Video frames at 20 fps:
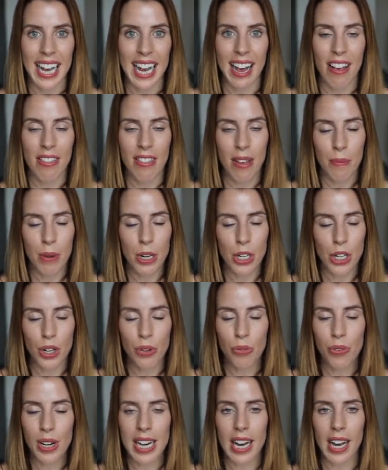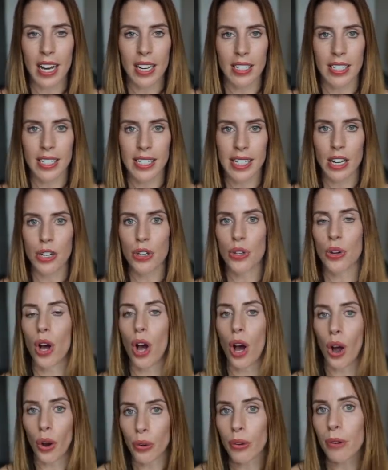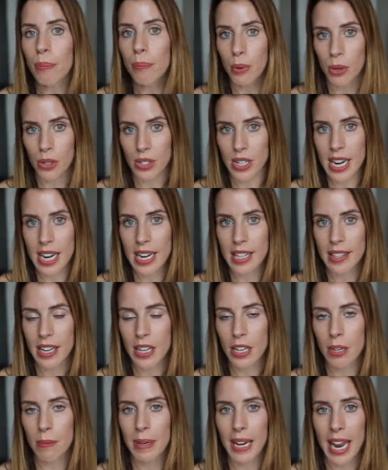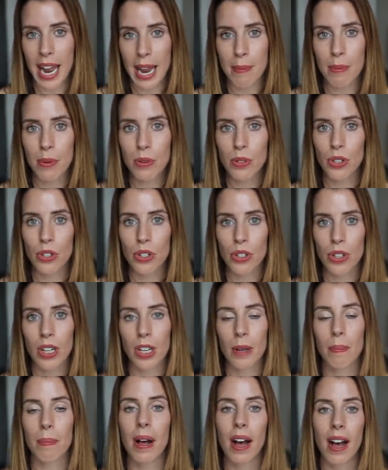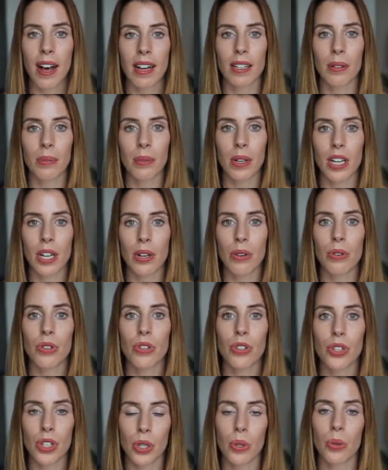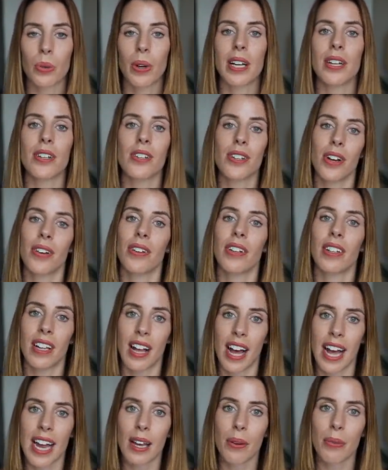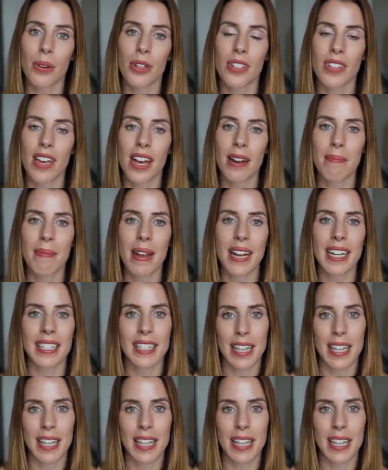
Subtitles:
And then when you really understand your own body, then you'll be able to show your partner what you do and don't like, which then makes